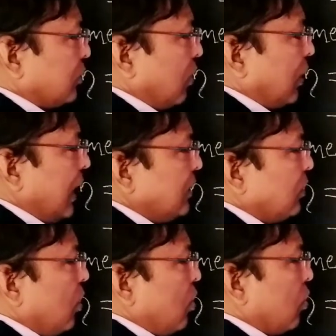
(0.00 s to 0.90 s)
is called
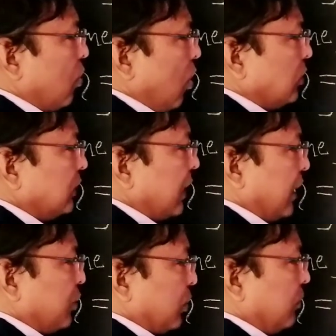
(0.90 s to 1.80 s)
as Cos
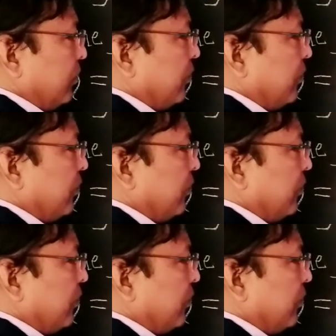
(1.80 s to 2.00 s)
ratio.